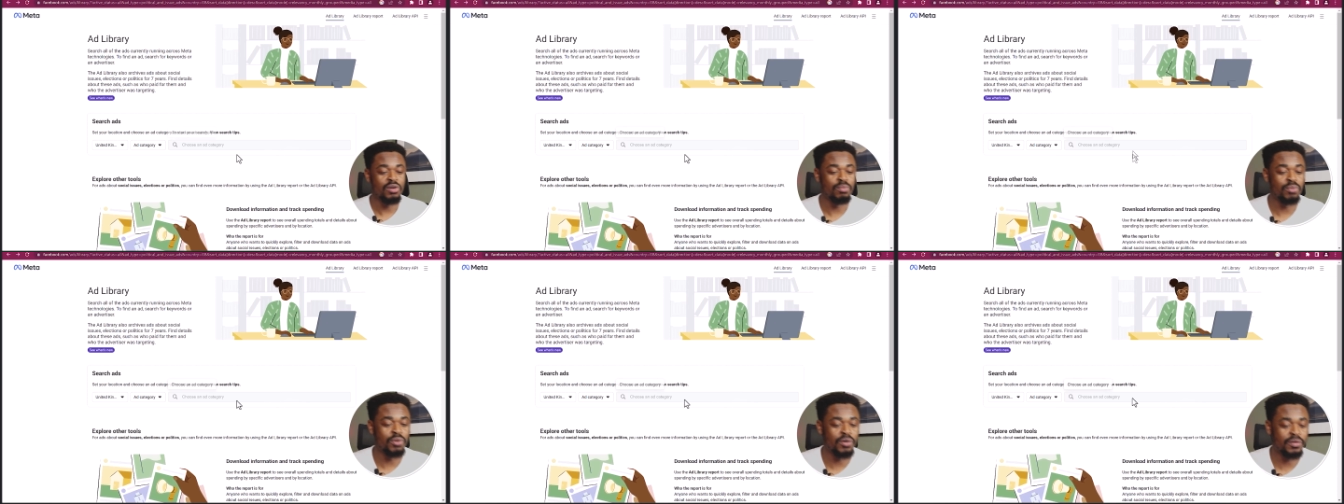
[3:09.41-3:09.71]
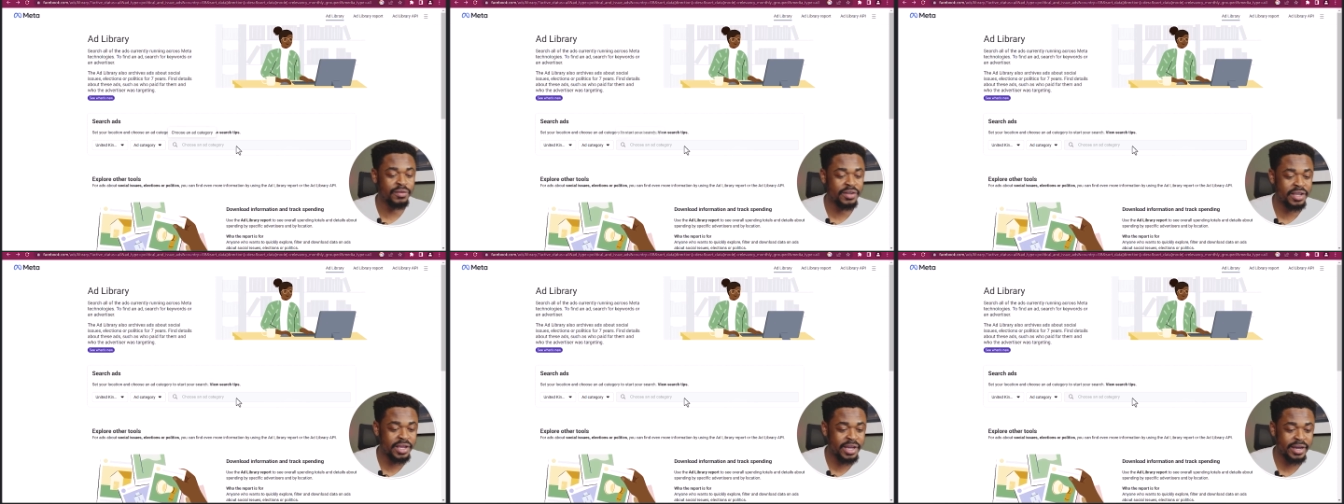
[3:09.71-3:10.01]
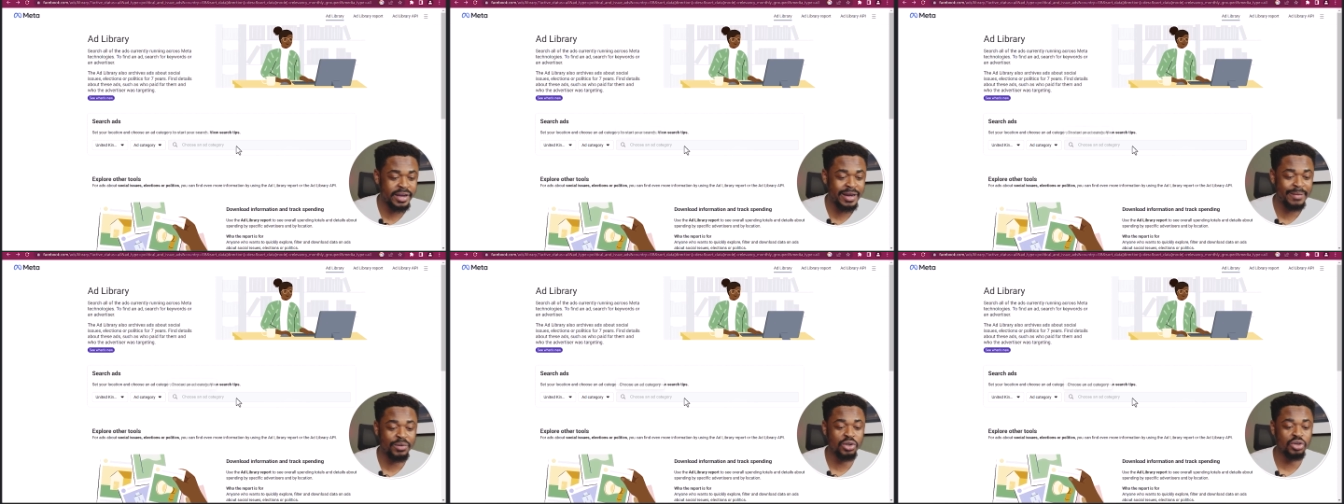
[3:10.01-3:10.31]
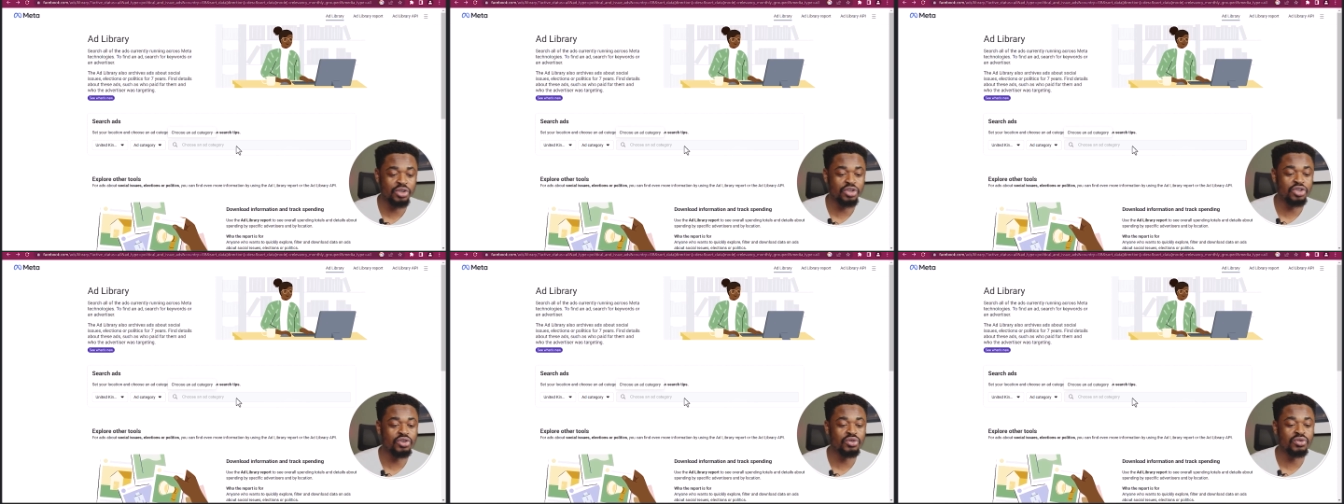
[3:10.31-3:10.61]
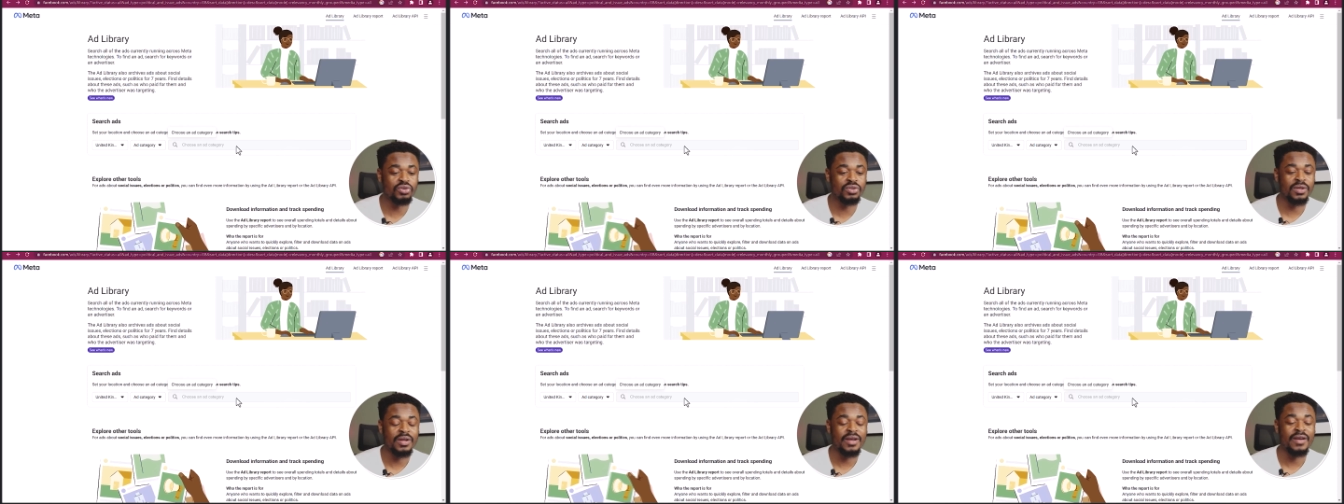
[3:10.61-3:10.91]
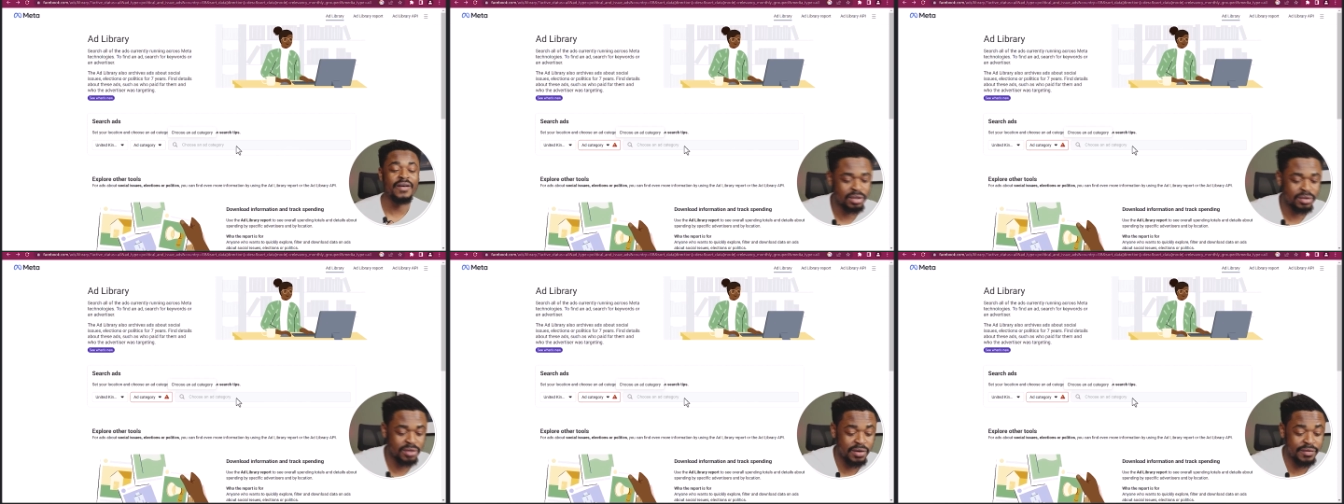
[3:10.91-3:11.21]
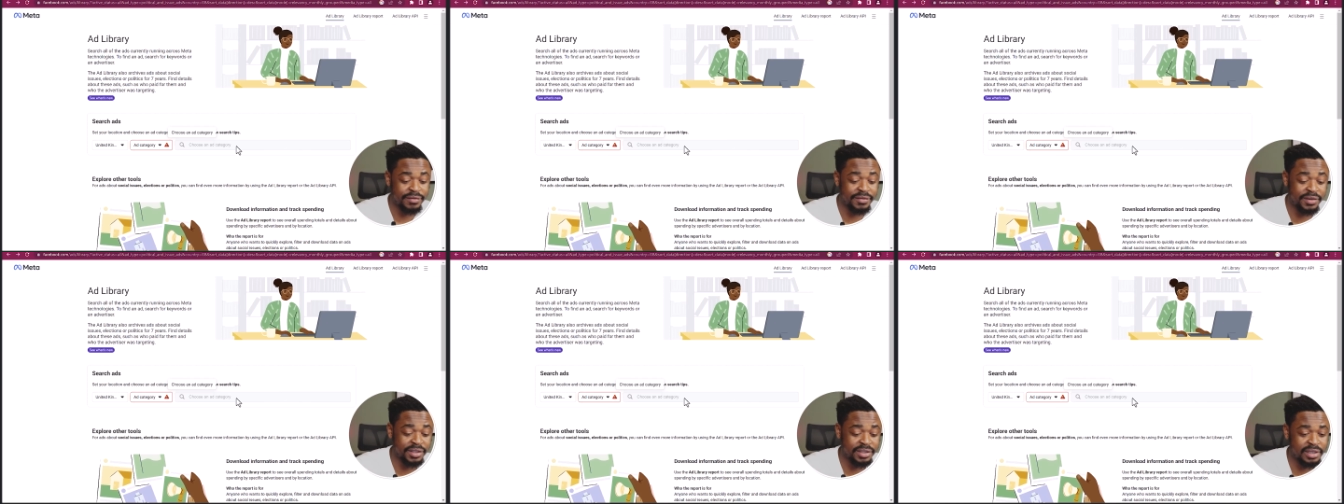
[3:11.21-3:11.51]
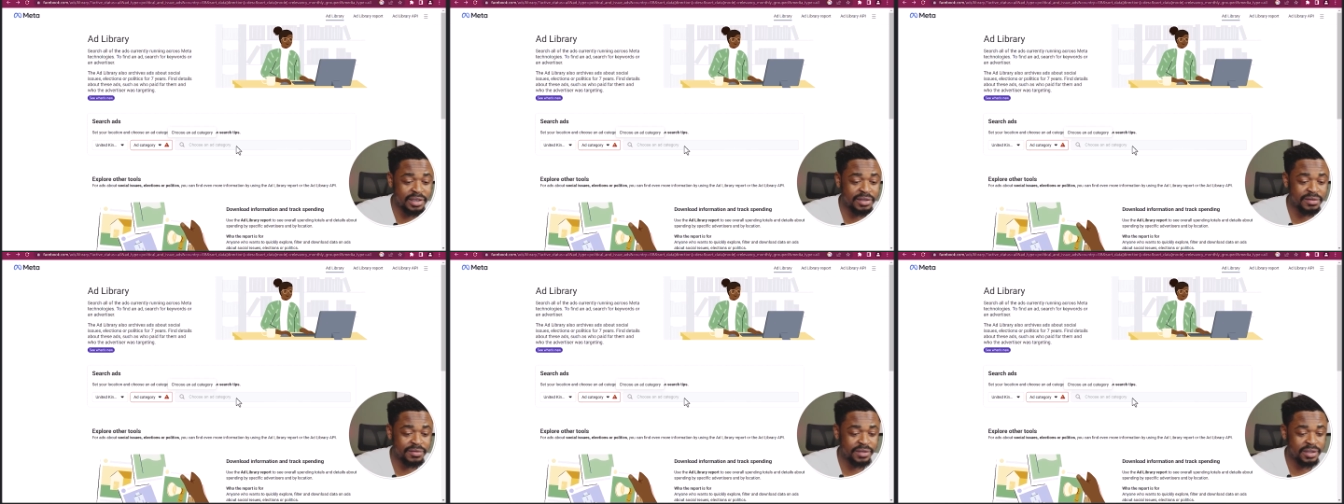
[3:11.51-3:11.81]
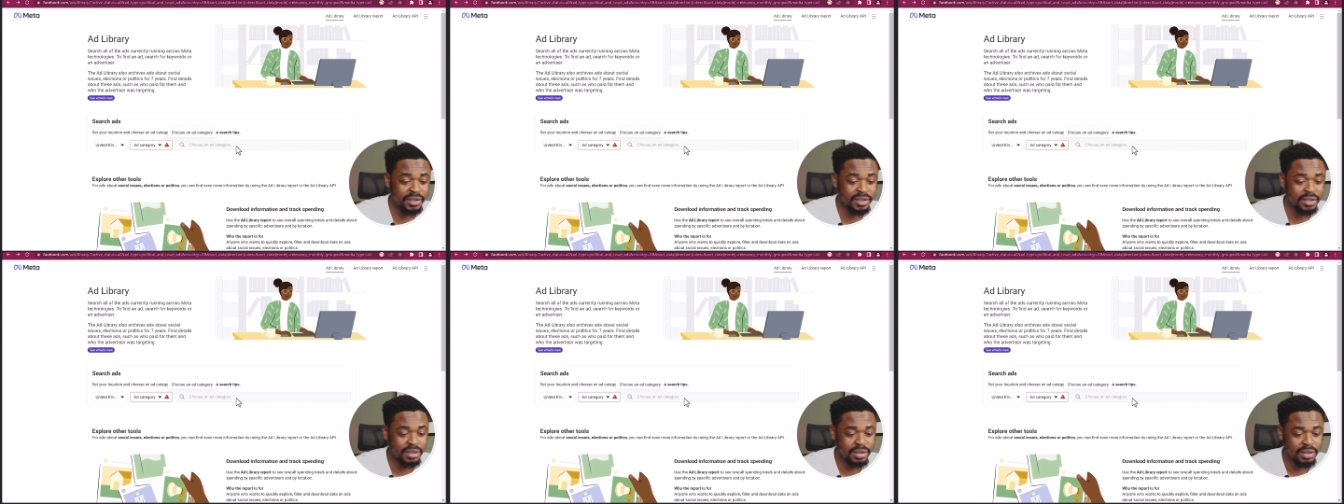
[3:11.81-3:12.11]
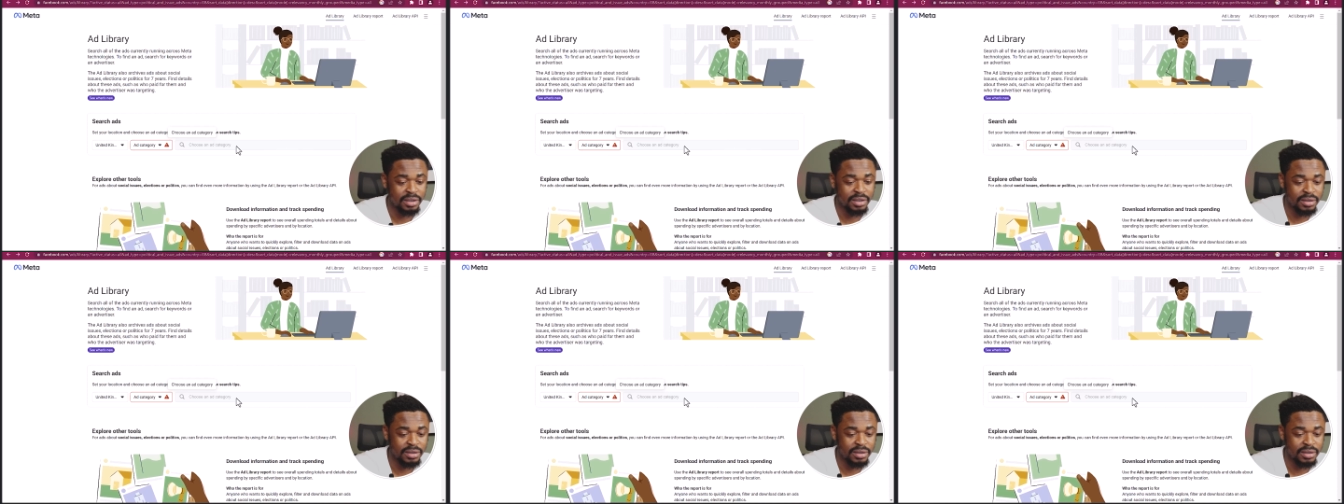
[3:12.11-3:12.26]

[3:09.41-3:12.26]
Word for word: but here i'm going to use a uh, free delivery